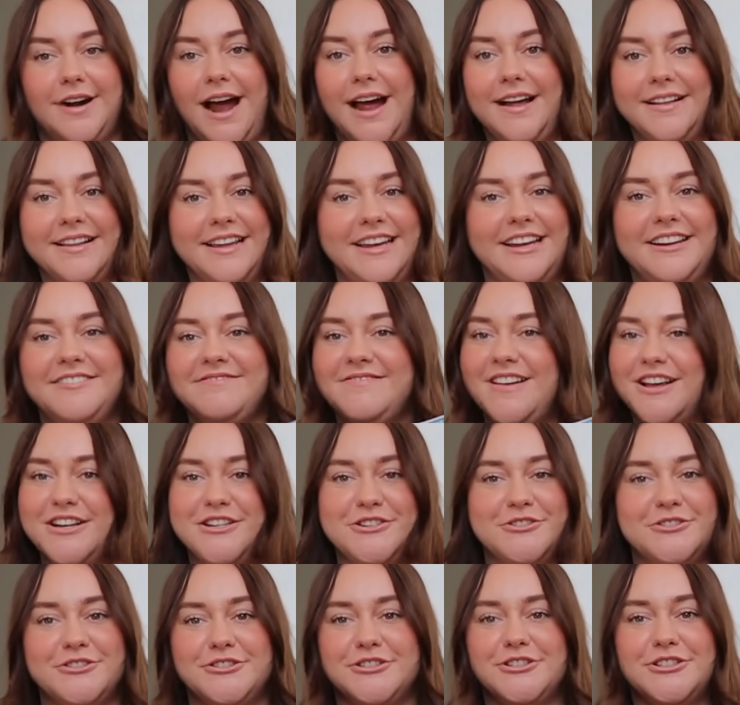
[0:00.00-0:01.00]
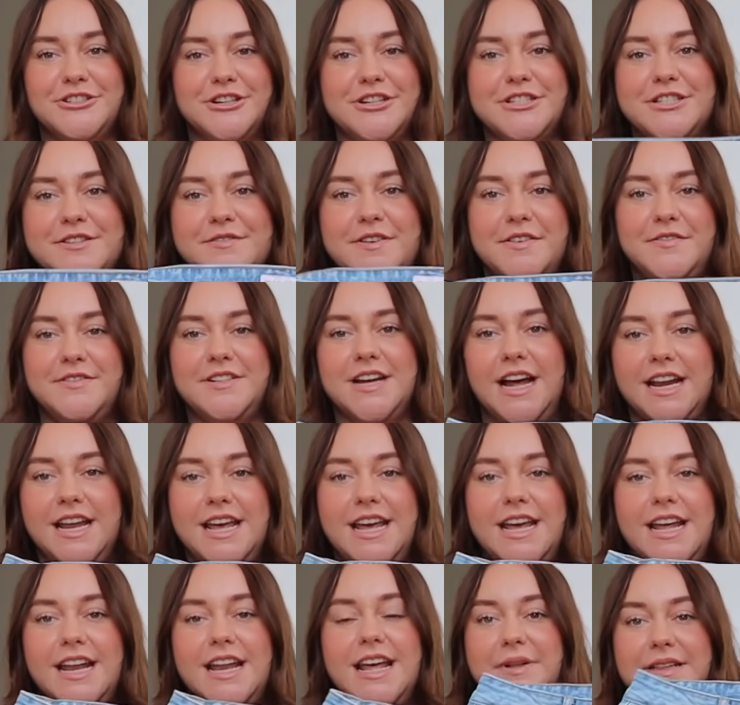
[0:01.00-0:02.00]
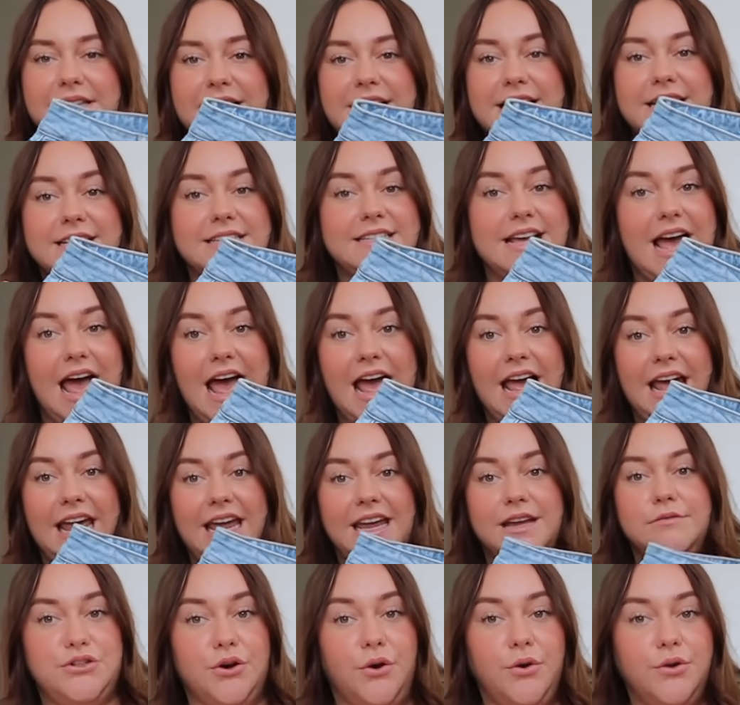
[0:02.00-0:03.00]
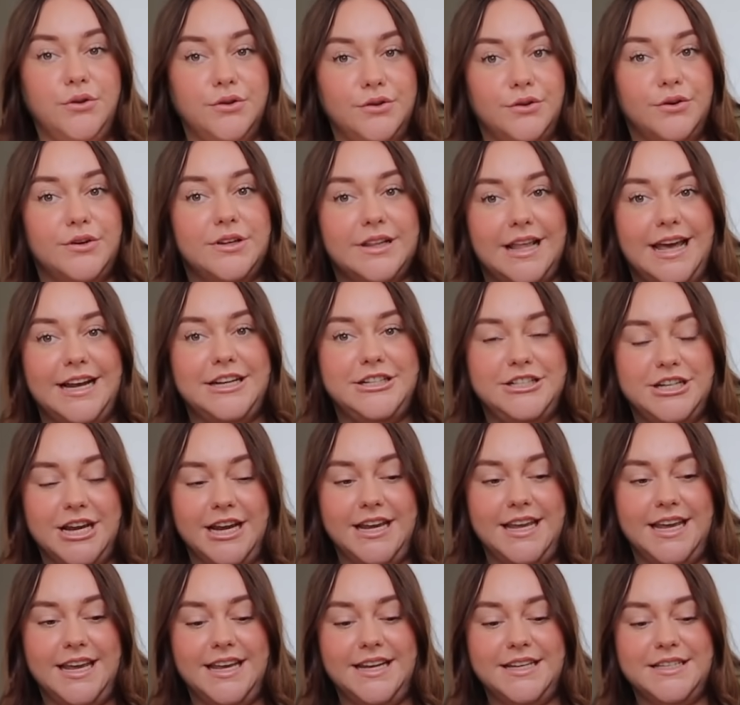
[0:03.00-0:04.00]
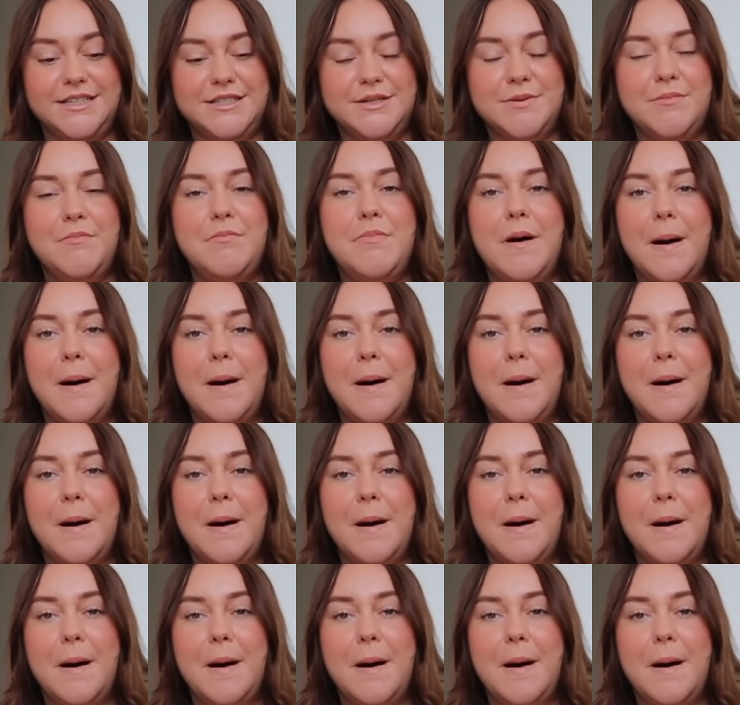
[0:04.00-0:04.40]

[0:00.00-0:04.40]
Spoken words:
Riley and Georgia and Joseph have done it, but these A, don't look like jeggings,